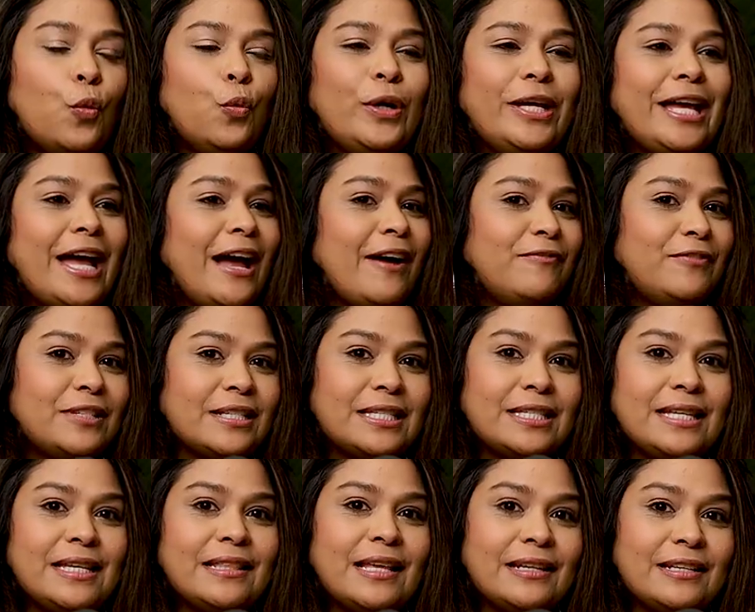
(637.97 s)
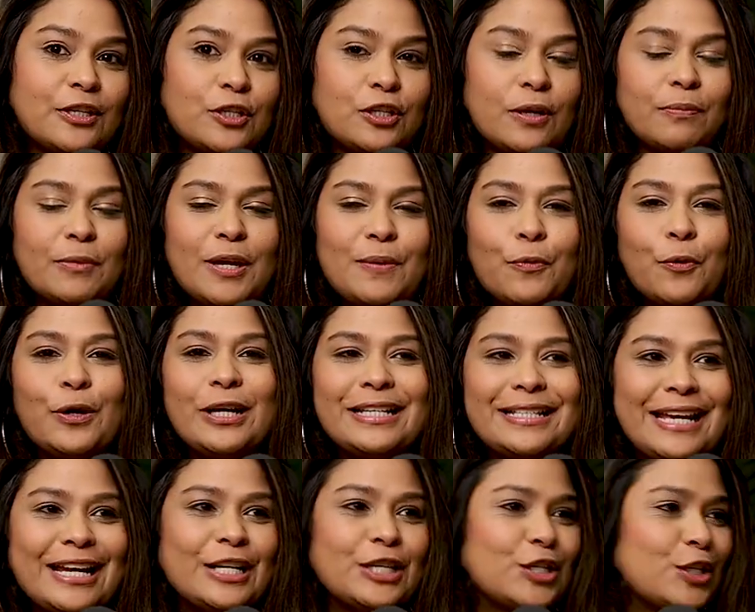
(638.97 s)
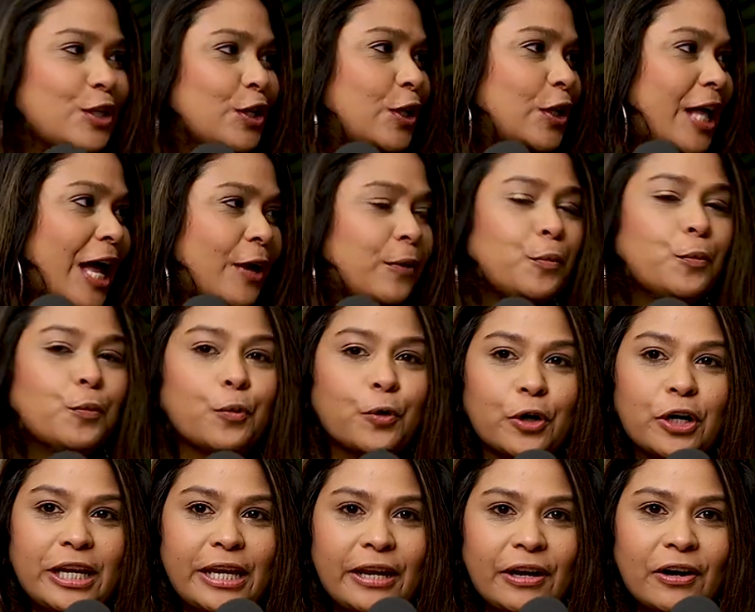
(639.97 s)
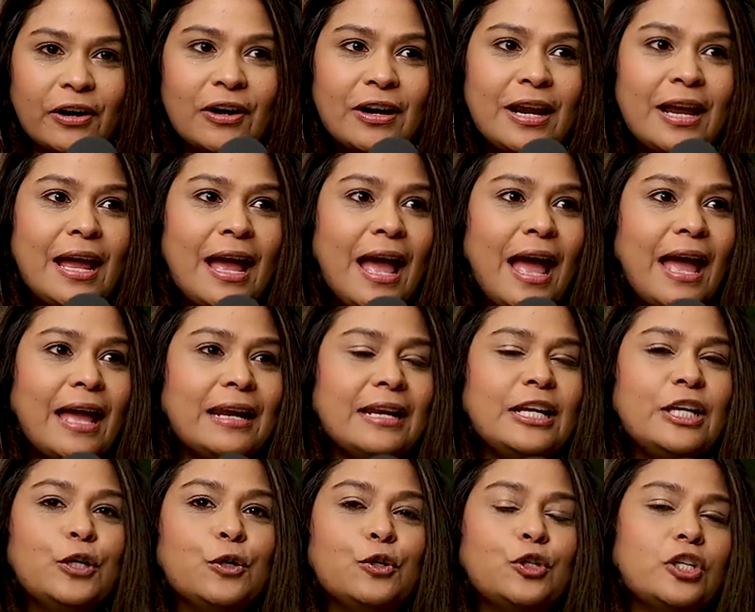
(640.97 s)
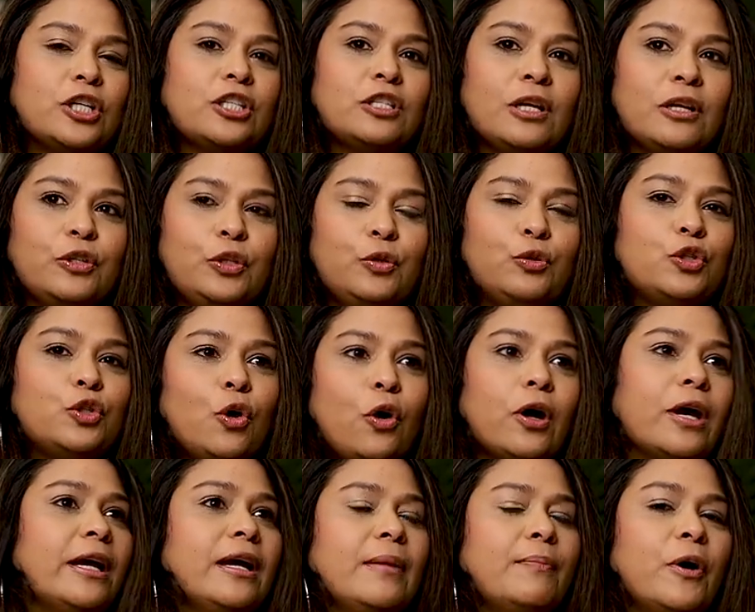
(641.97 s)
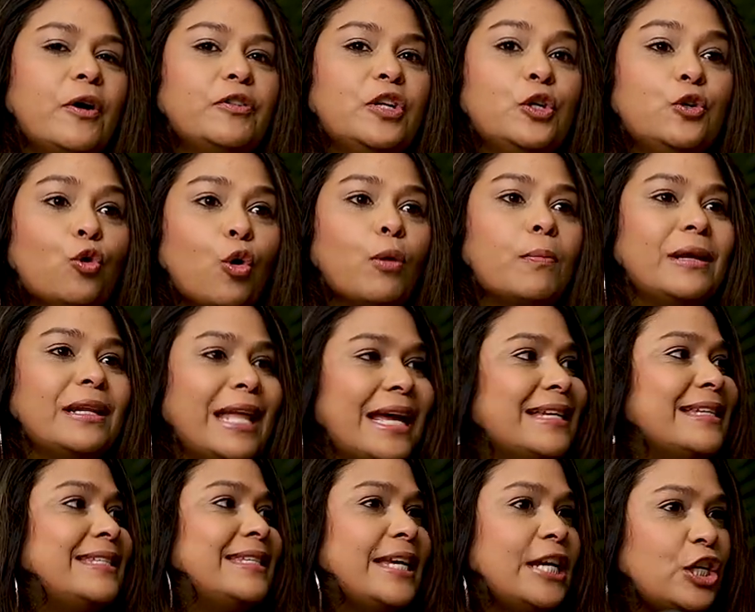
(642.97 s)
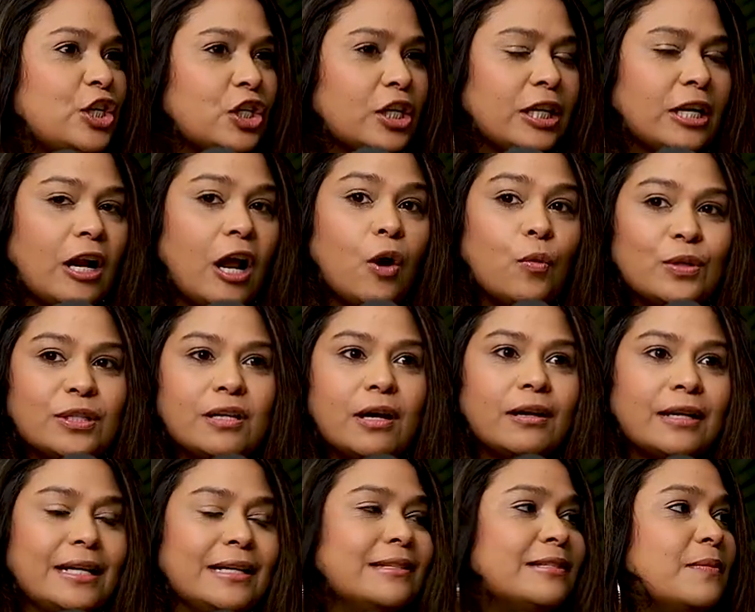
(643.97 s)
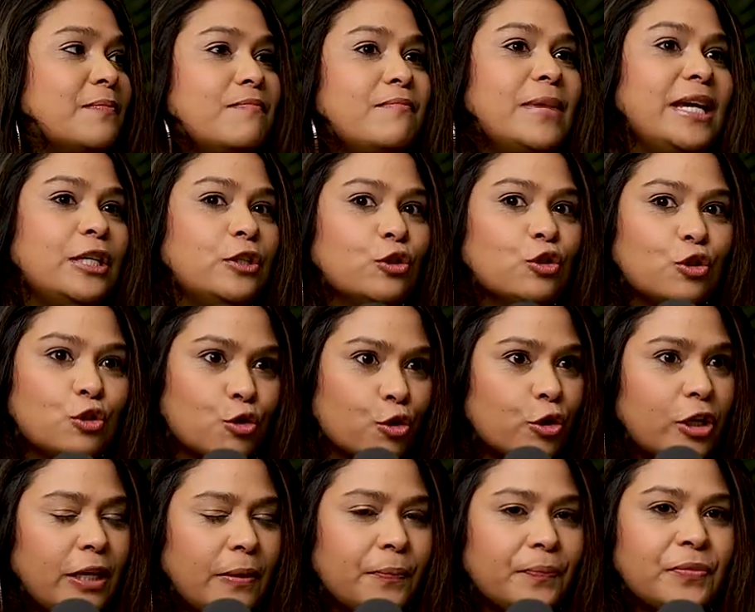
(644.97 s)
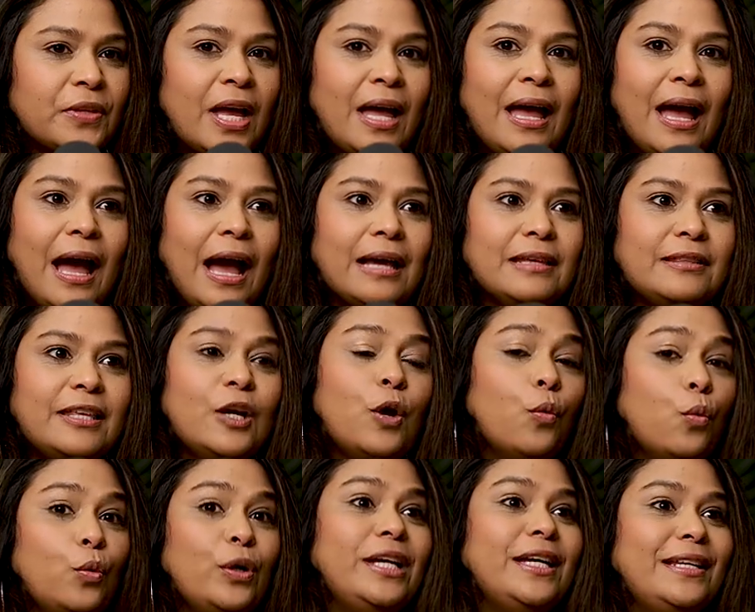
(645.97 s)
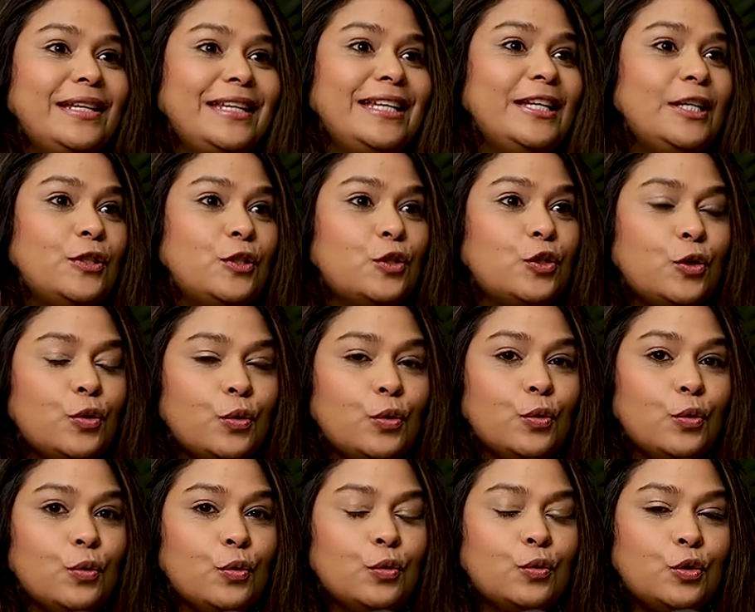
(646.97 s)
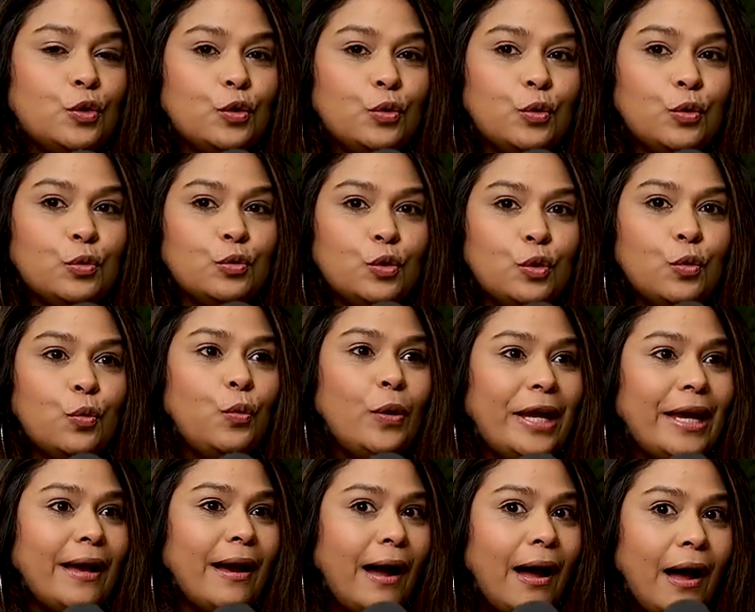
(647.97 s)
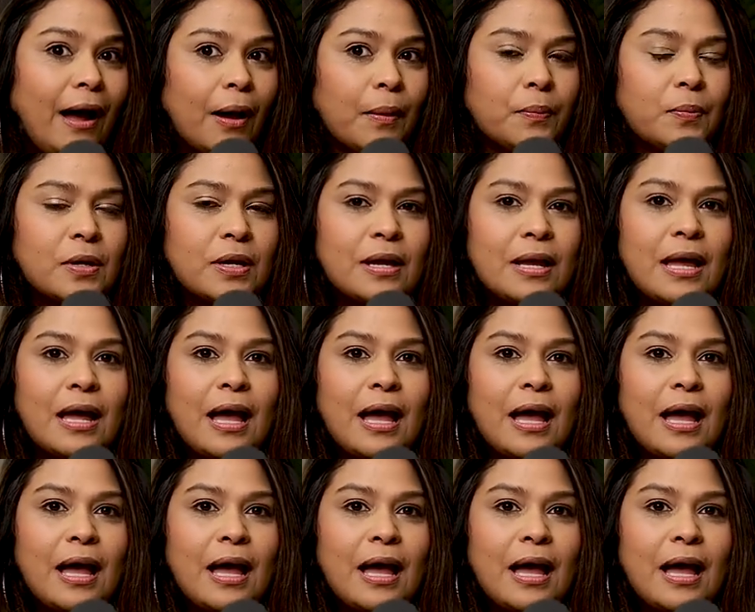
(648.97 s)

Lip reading: we have to see that there's something more intentional at work here. And, you know, just you talking about the normalization and how it's gotten into mainstream, I think we need to wake up